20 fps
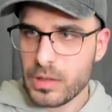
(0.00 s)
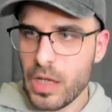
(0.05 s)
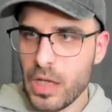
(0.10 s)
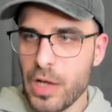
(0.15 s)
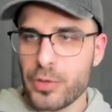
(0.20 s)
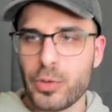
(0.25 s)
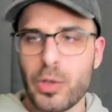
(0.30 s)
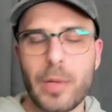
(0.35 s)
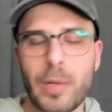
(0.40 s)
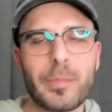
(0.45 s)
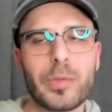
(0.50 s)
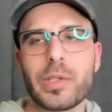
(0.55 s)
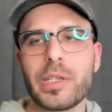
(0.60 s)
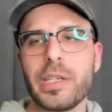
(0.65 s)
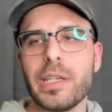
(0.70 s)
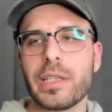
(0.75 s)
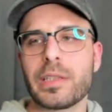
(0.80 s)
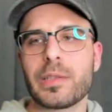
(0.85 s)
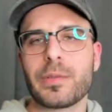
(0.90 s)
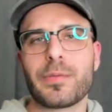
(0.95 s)
So I'm looking
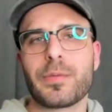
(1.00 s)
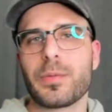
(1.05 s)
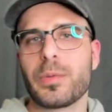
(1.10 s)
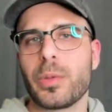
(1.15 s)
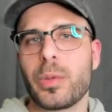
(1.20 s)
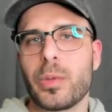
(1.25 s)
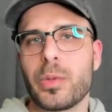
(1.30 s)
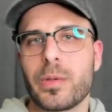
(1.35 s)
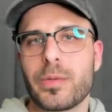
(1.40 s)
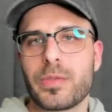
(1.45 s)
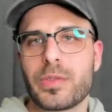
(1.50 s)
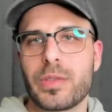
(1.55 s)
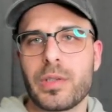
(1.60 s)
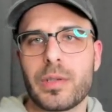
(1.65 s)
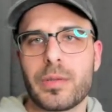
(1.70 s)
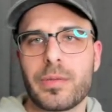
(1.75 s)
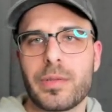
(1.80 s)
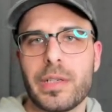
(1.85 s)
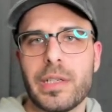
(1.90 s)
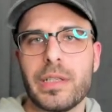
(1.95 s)
at the flow of
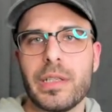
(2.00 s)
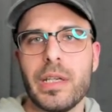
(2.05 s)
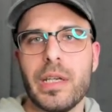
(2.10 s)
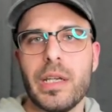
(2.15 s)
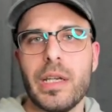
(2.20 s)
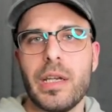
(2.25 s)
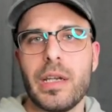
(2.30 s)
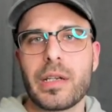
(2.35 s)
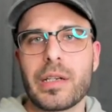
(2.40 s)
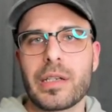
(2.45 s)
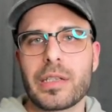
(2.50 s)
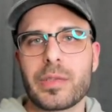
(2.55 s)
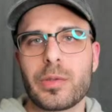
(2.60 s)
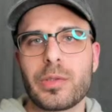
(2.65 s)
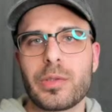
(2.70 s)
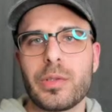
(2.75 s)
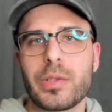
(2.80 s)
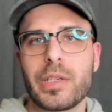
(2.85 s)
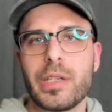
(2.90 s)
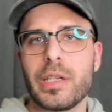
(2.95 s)
stuff, right? Because I was
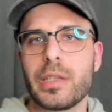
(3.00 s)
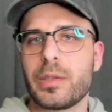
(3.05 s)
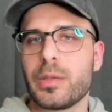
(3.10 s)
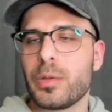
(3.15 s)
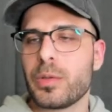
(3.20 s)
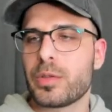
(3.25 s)
looking at those